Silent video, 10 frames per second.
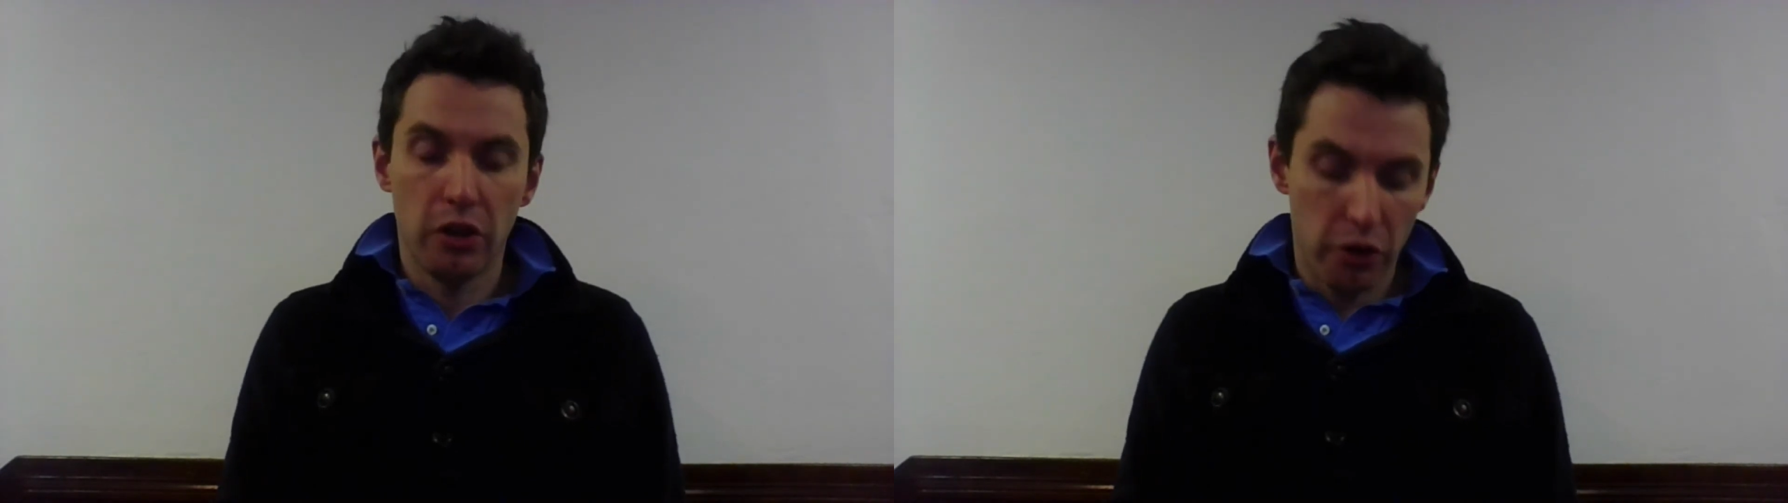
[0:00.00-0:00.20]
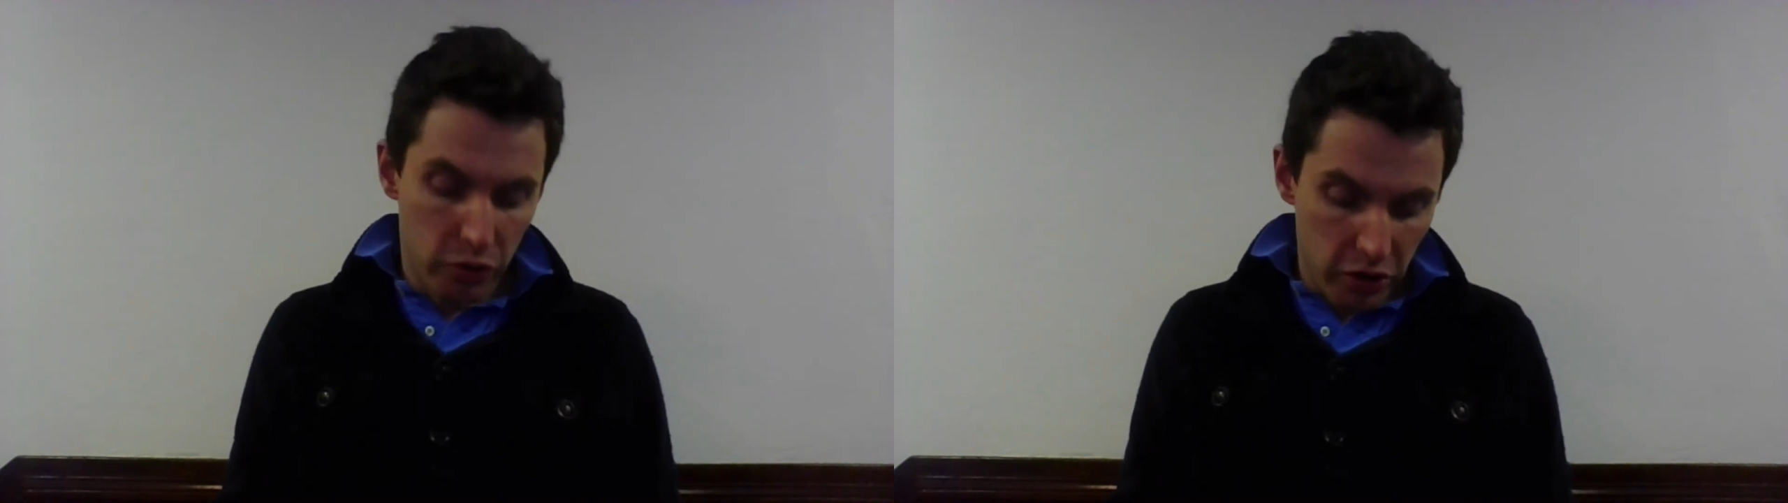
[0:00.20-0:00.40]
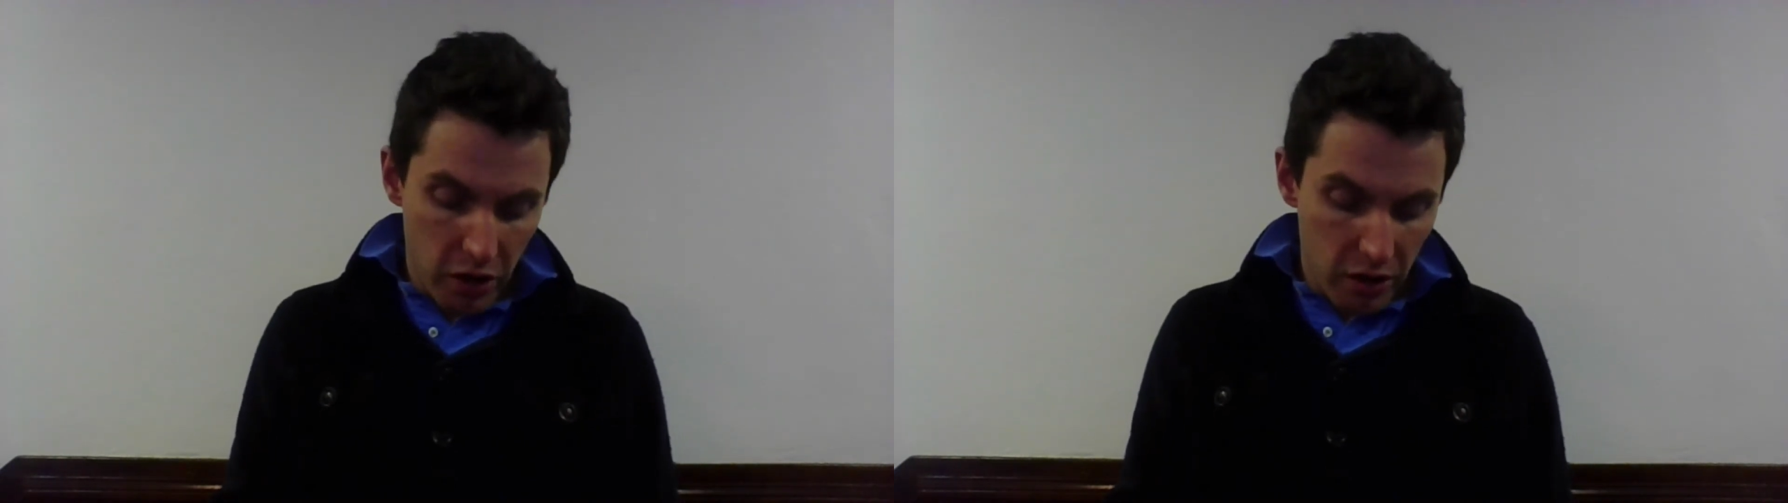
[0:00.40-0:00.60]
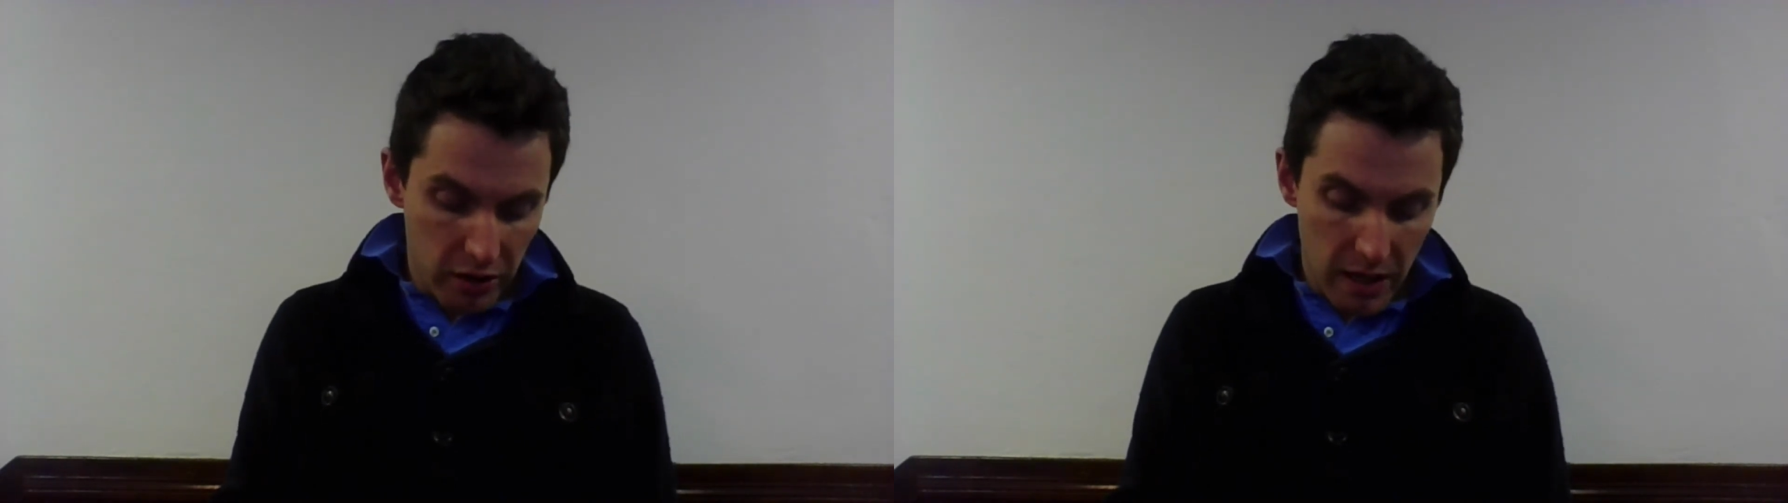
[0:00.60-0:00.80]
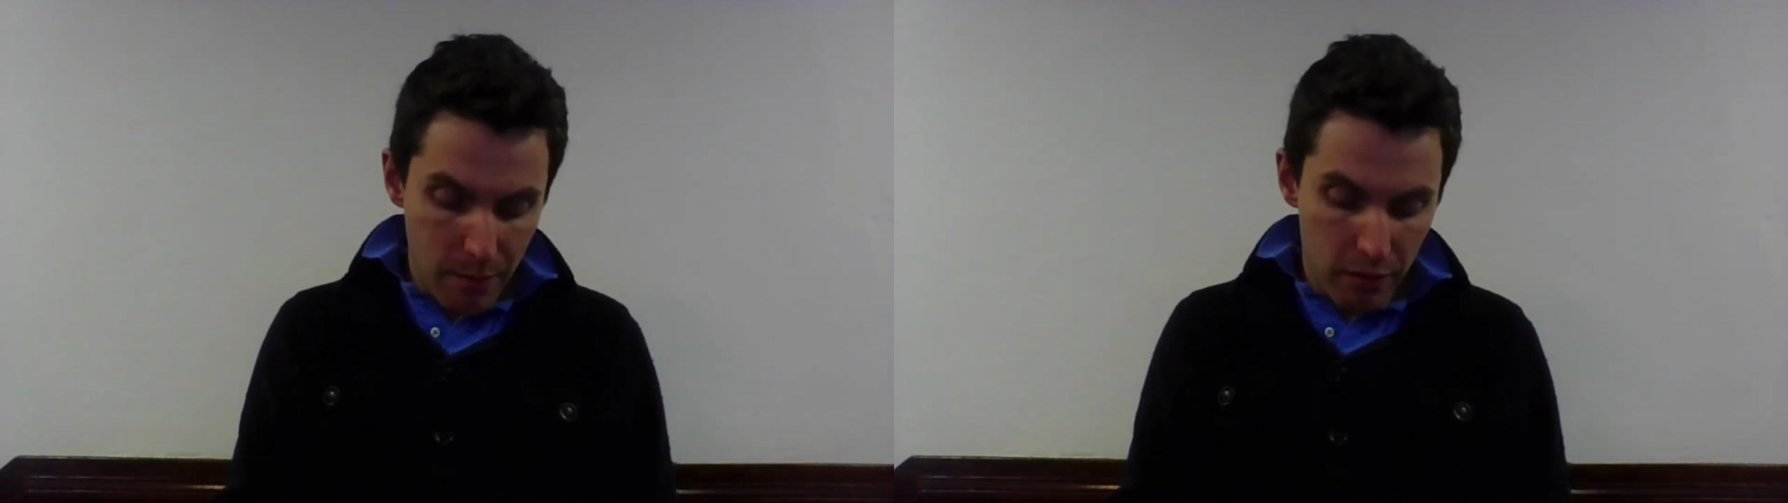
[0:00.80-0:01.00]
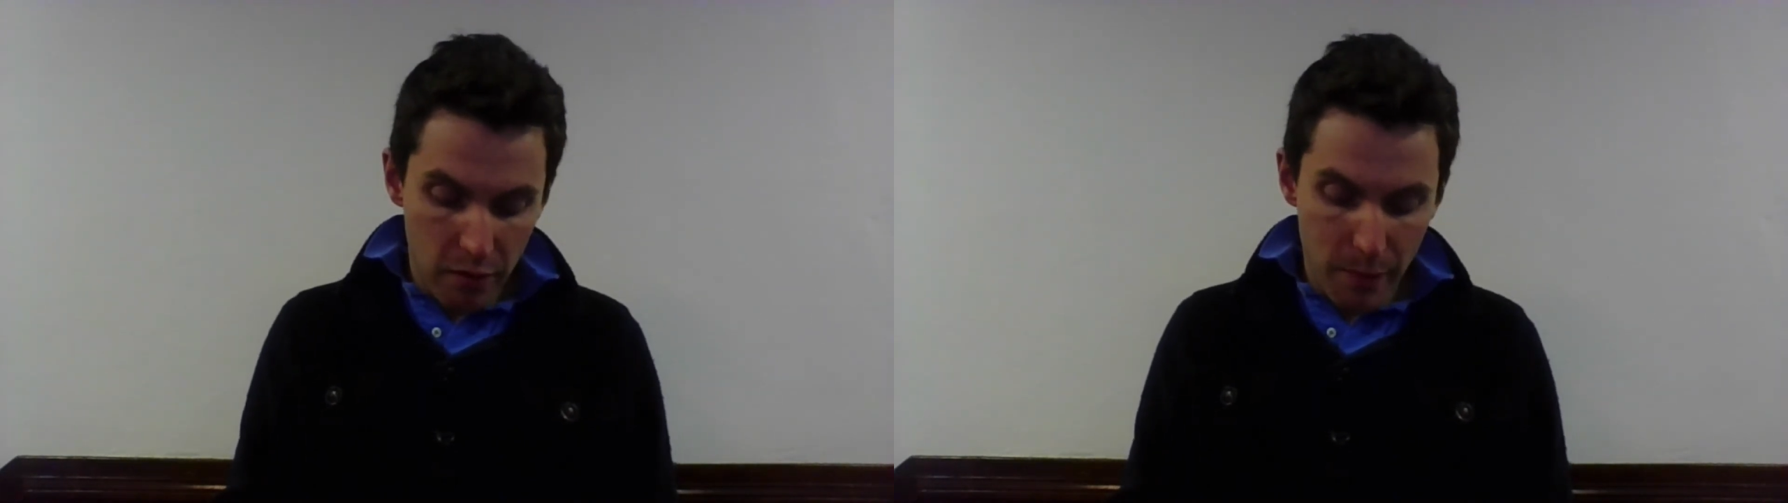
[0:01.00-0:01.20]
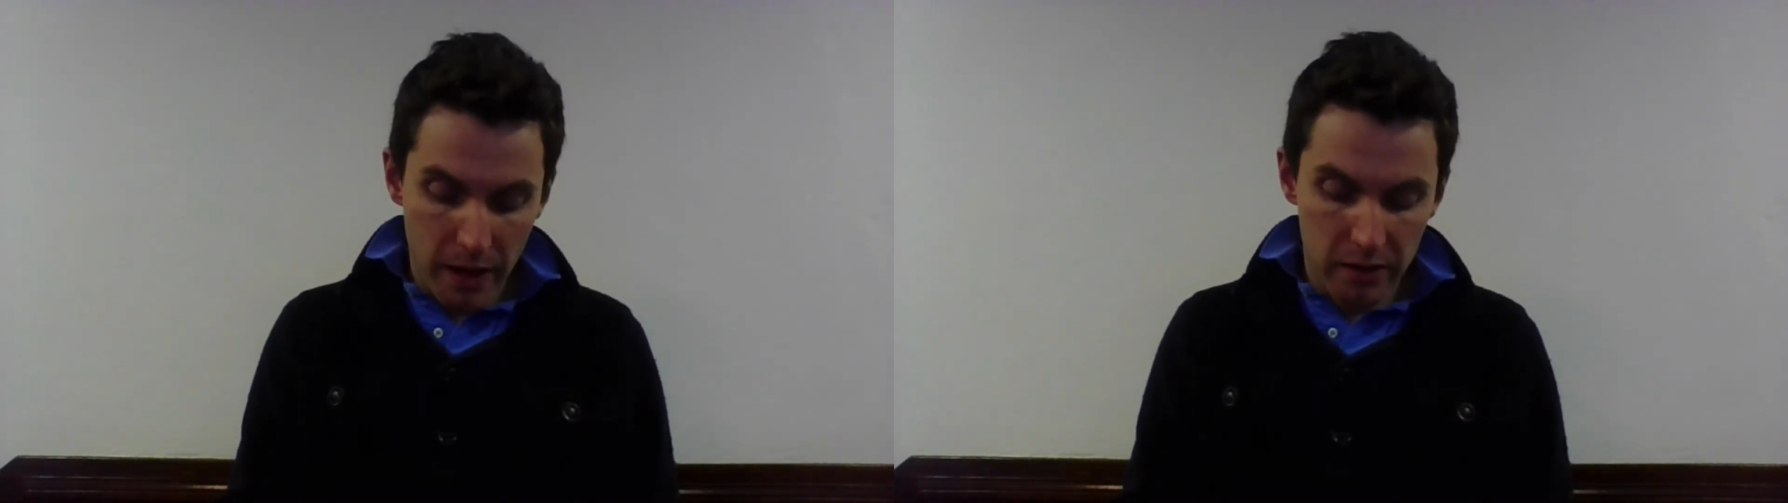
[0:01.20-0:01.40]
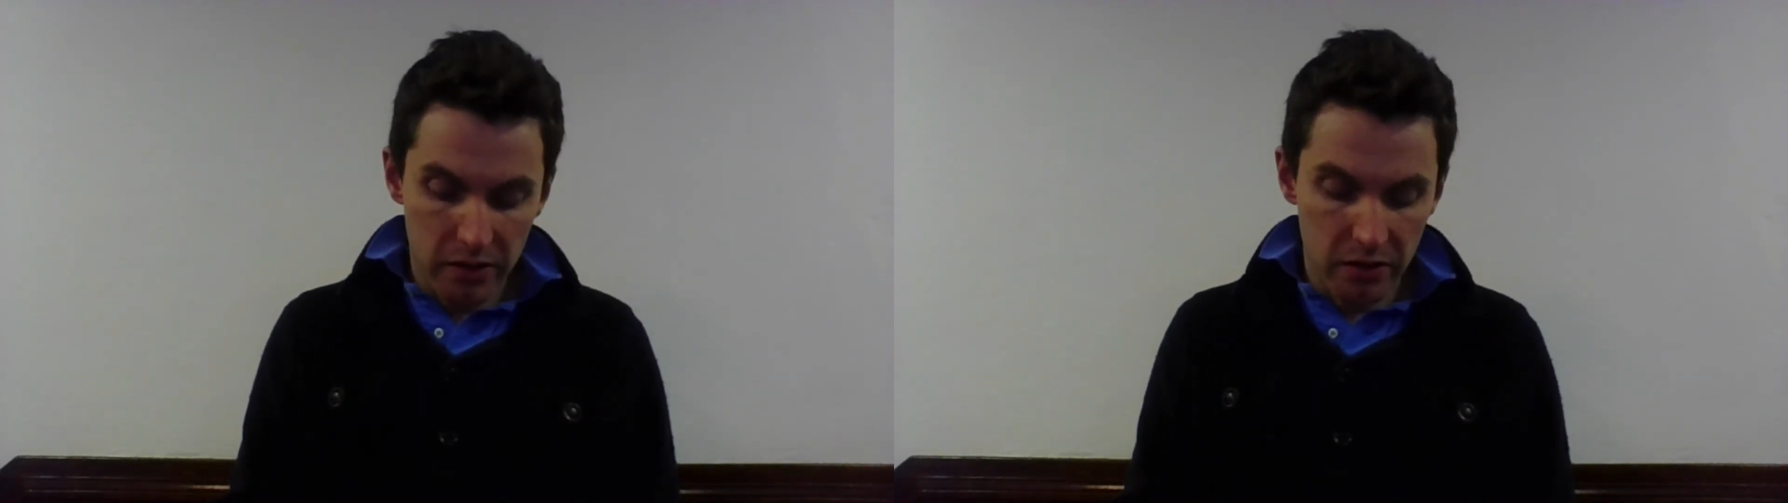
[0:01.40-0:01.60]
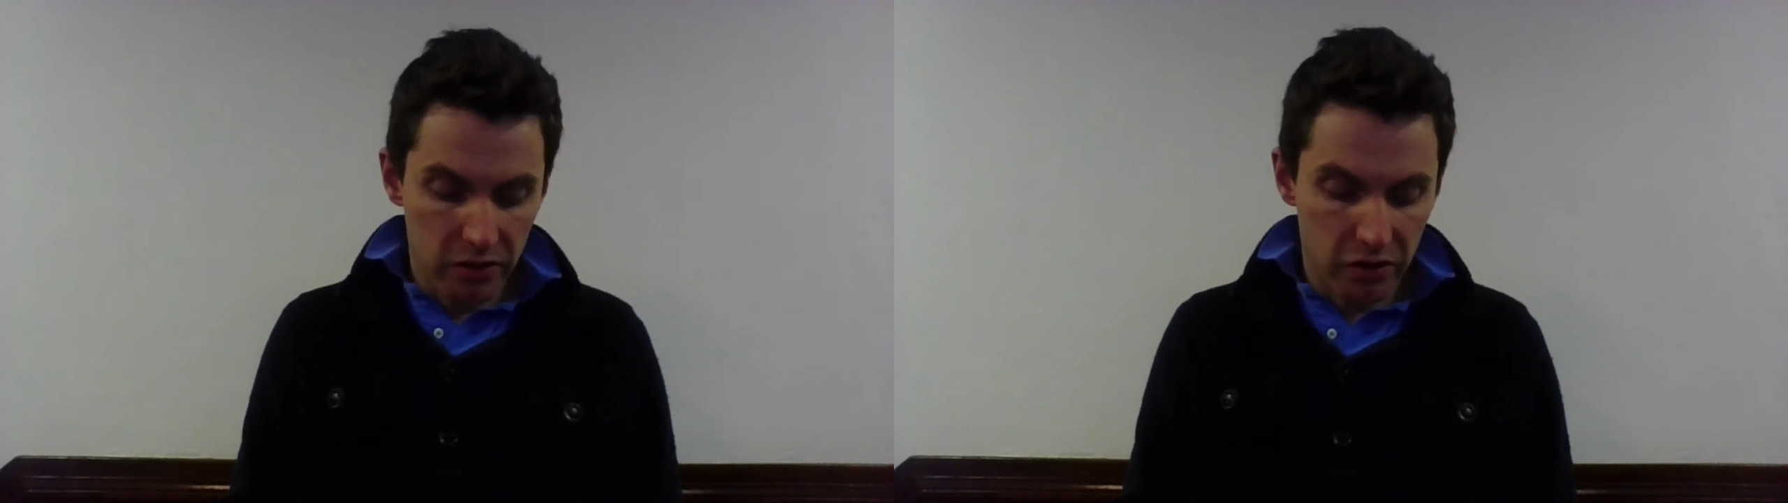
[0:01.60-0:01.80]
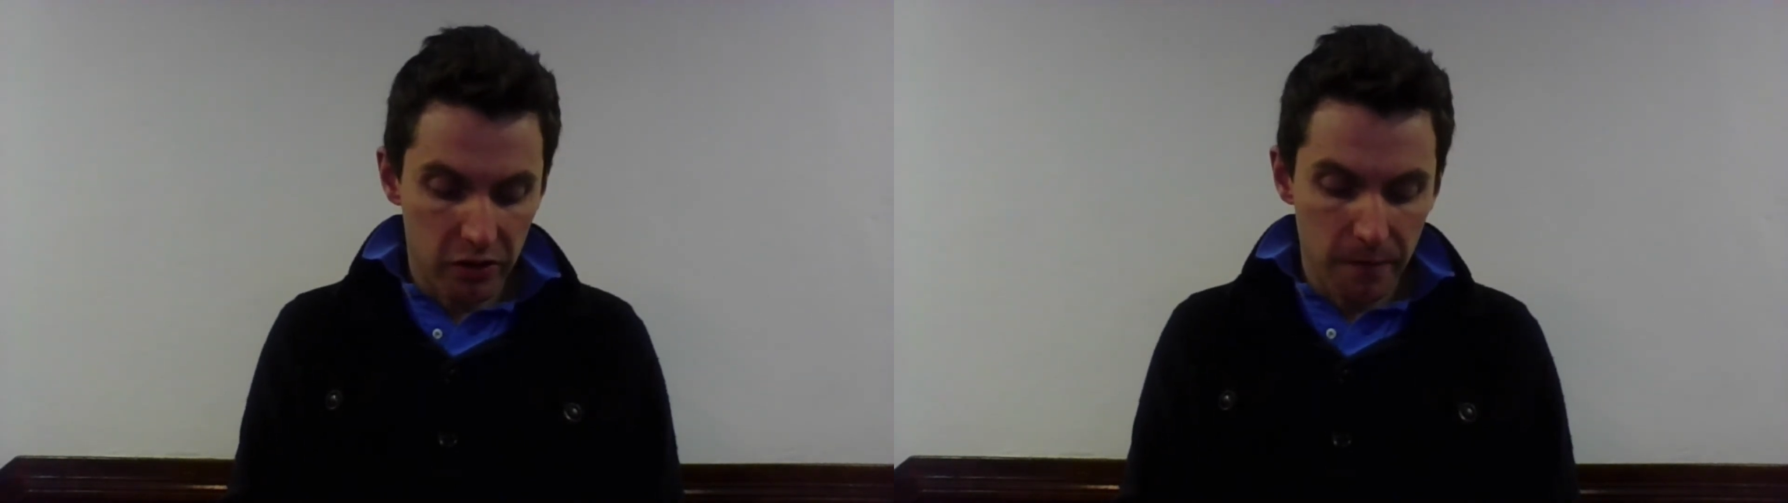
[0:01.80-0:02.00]
who turn to him in
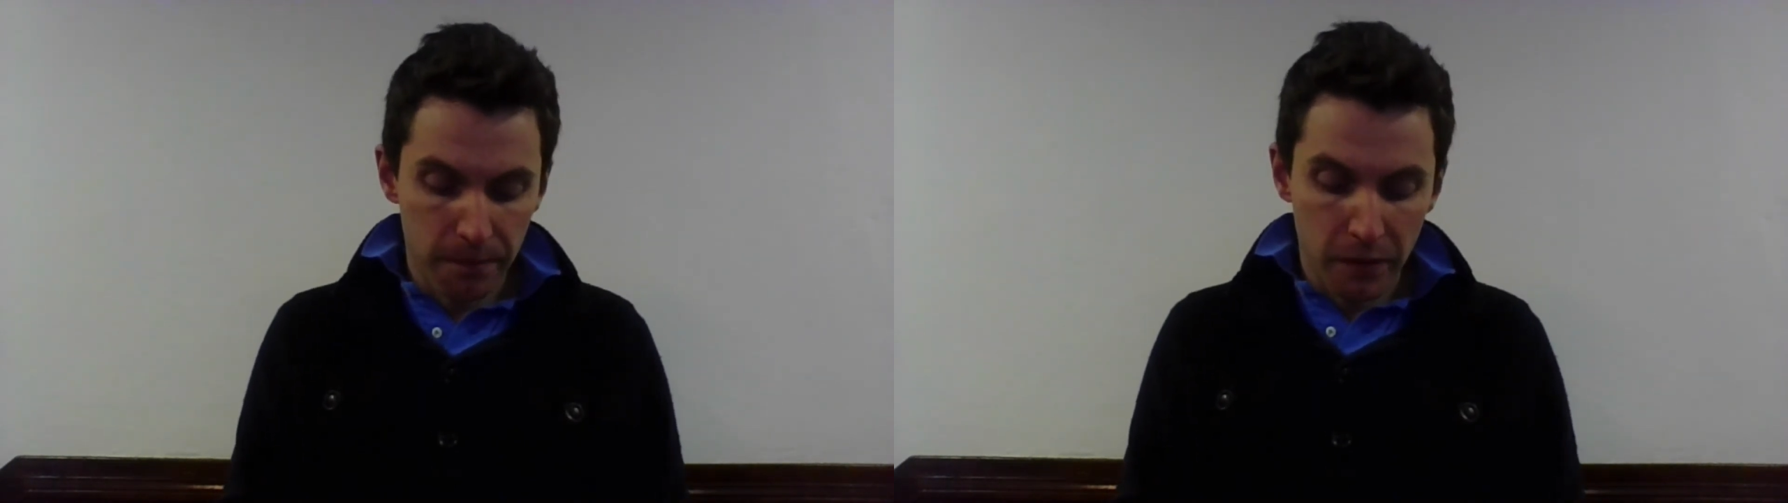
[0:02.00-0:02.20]
repentance,